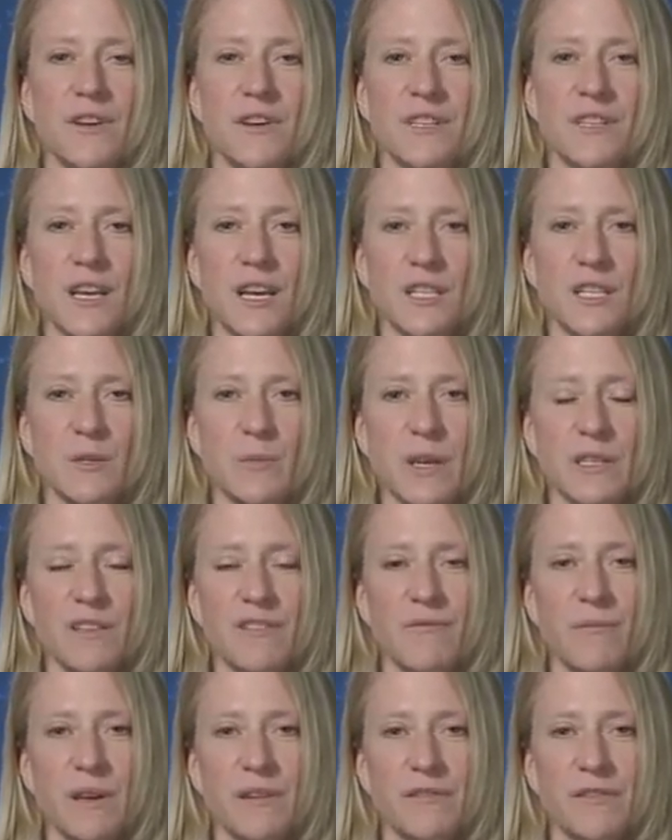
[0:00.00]
the various
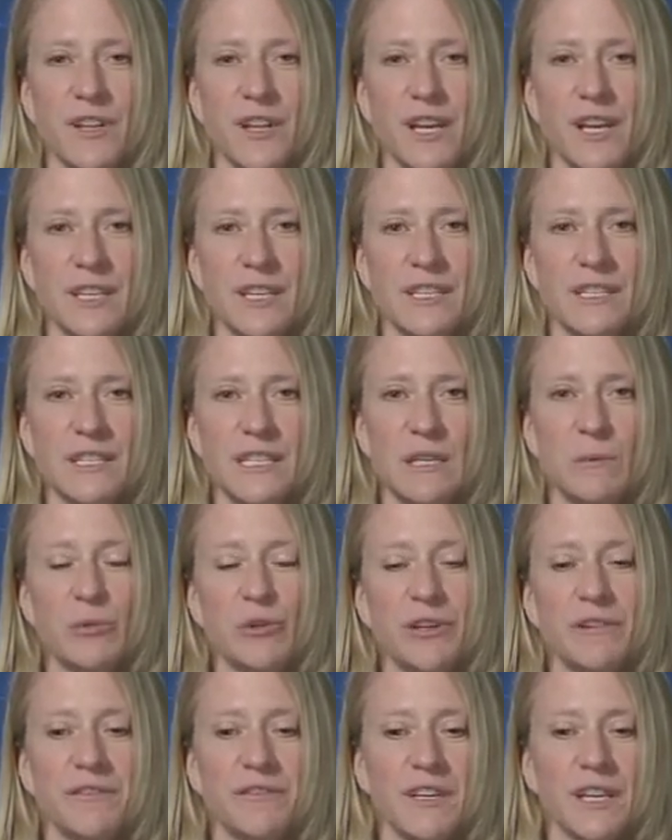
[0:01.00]
aspects of my flight
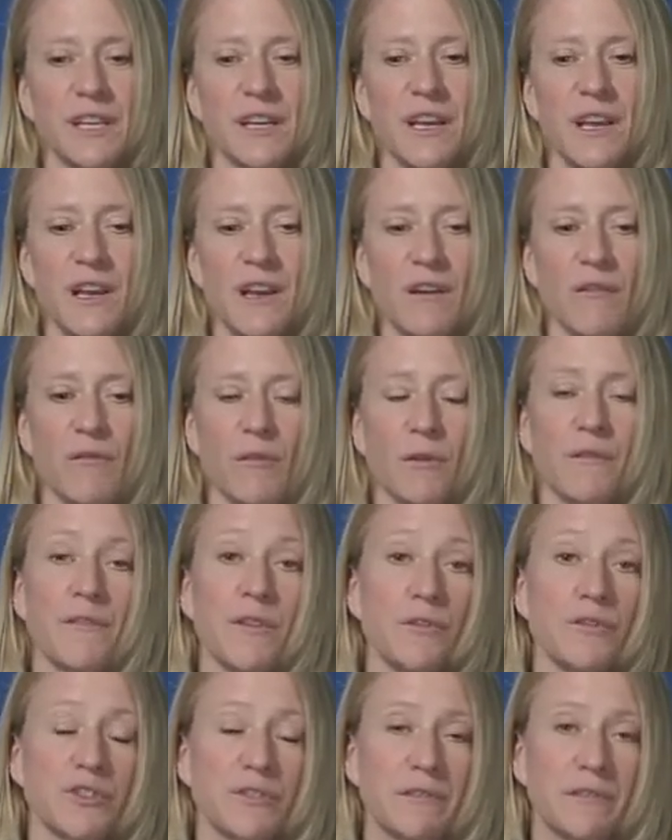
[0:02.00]
and debriefing
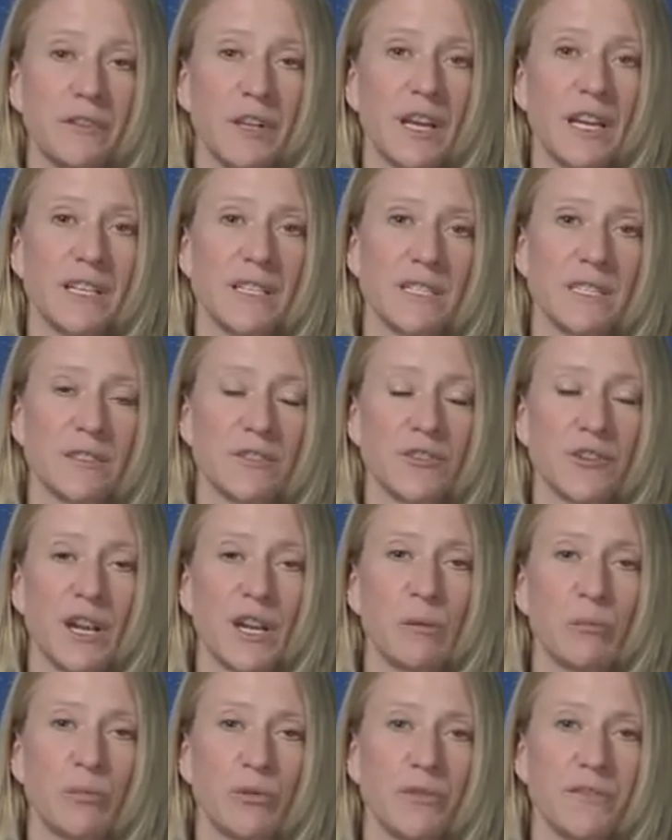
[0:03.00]
for future flights
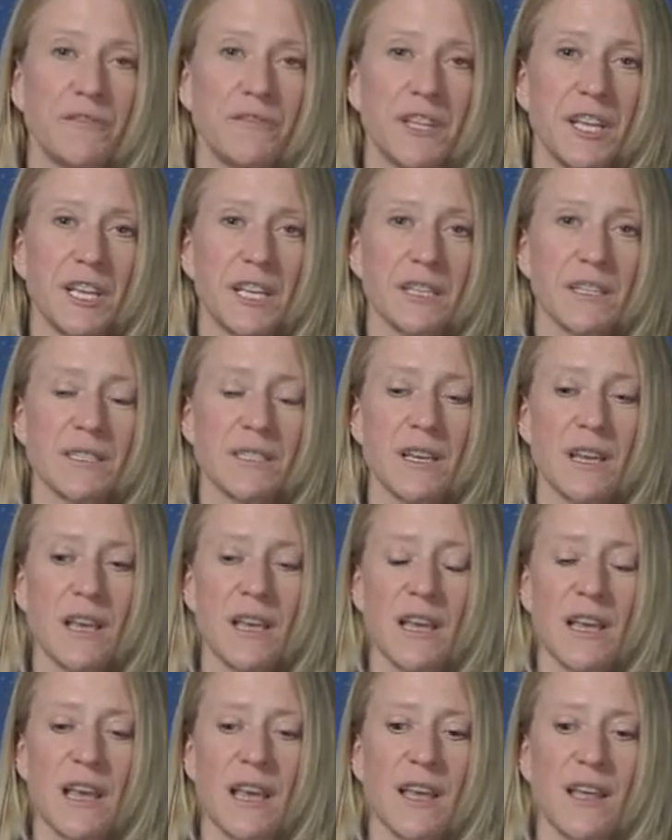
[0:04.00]
to try and improve
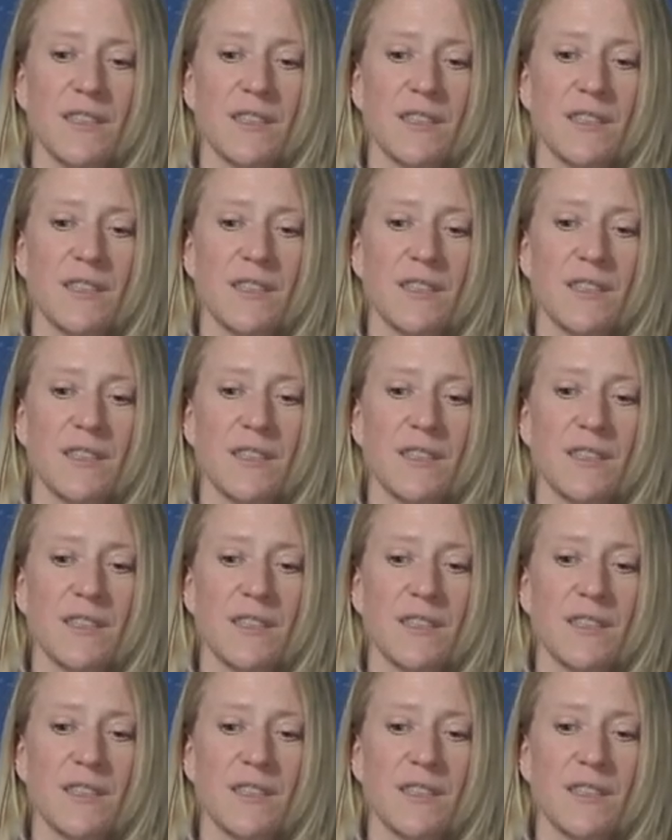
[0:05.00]
things.